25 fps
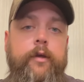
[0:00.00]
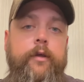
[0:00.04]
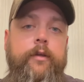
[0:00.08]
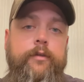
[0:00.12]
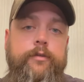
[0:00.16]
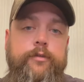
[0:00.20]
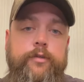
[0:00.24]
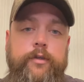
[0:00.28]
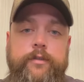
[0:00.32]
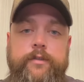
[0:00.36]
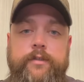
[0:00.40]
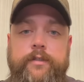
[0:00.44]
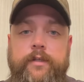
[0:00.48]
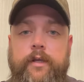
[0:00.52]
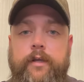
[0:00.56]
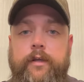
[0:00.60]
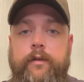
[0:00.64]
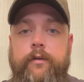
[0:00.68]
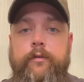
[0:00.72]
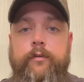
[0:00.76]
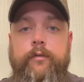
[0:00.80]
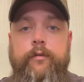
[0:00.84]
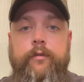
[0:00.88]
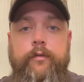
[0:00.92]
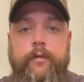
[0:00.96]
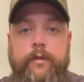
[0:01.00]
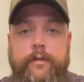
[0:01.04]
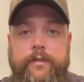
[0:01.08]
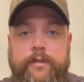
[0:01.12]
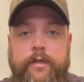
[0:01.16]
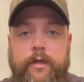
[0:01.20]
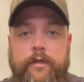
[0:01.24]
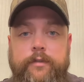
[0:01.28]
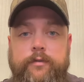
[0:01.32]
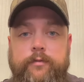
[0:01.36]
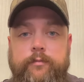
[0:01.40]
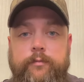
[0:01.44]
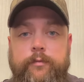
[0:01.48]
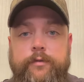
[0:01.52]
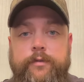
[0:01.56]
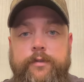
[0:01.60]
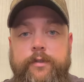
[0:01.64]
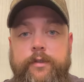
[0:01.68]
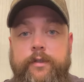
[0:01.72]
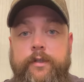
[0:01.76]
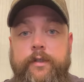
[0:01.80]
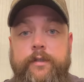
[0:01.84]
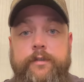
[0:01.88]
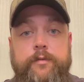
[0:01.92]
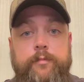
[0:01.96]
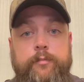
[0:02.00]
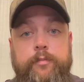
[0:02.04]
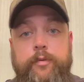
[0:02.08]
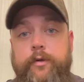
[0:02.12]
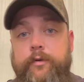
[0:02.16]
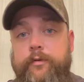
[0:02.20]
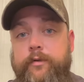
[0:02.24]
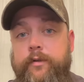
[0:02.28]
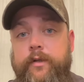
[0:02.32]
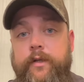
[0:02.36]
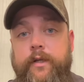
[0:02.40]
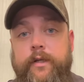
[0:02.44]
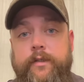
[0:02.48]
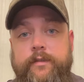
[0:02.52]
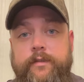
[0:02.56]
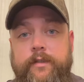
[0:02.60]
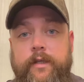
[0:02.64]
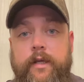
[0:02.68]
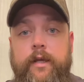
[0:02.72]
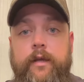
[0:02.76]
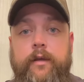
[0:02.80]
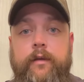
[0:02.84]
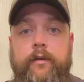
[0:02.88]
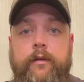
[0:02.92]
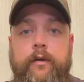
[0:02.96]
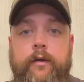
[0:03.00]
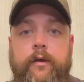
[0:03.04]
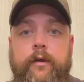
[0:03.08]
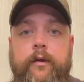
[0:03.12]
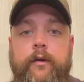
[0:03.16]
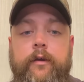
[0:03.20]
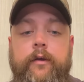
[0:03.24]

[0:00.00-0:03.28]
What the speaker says: just saying, these customers could disappear the next day.